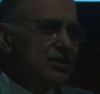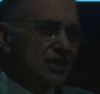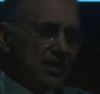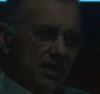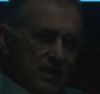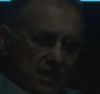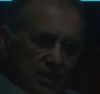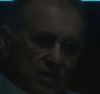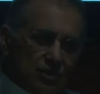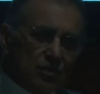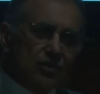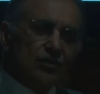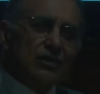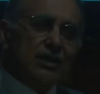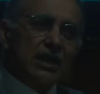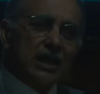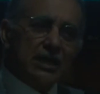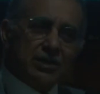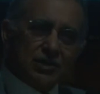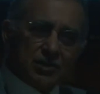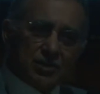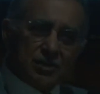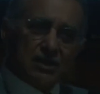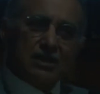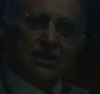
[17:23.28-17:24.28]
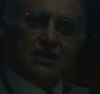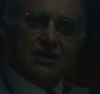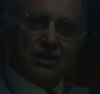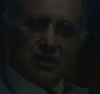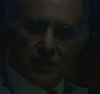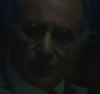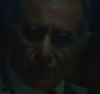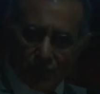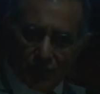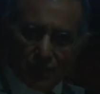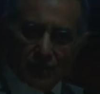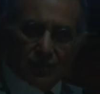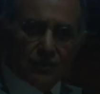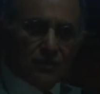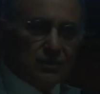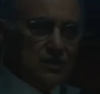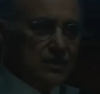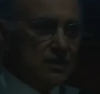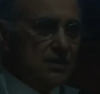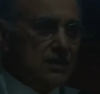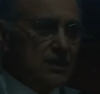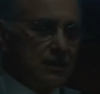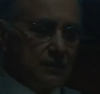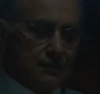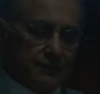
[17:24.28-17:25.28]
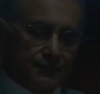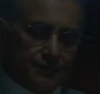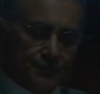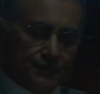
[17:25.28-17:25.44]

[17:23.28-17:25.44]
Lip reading: and they don't actually reduce them.